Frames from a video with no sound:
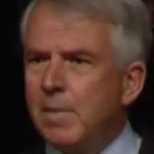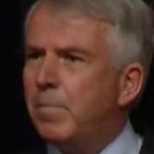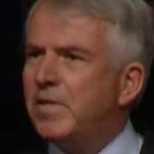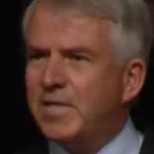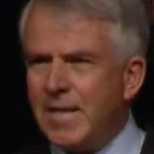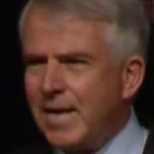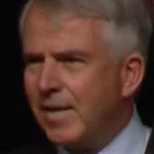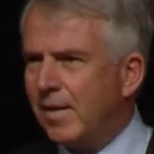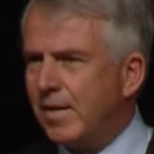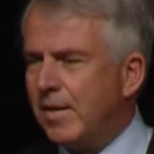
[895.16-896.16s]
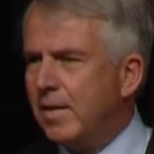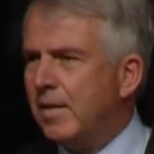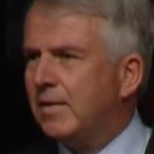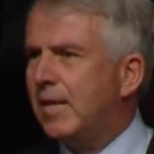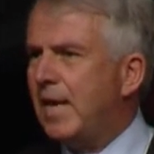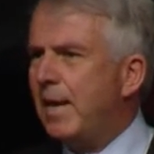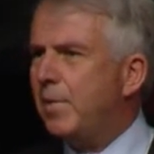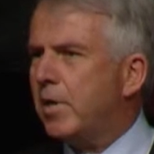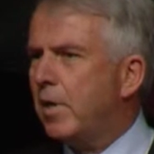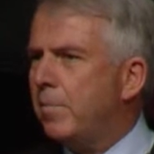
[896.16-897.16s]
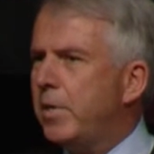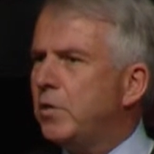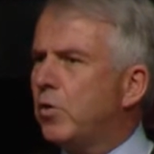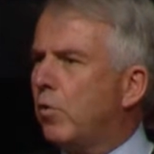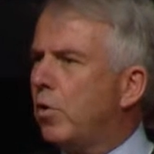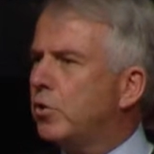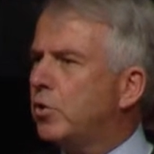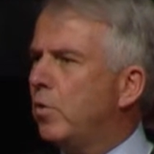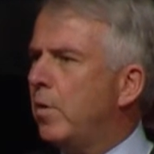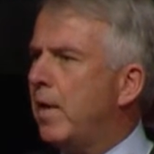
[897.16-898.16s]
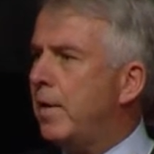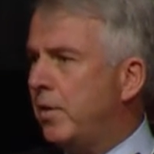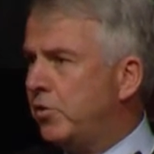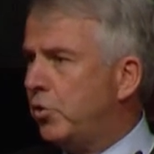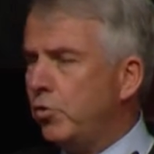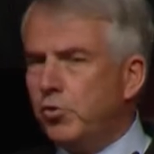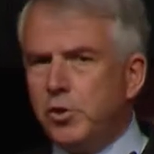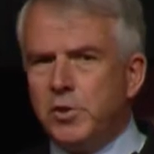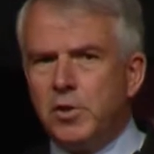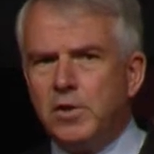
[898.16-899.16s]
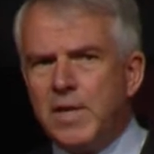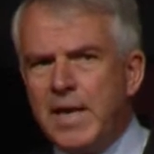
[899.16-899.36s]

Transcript: But secondly, dynamic companies are also, and institutions are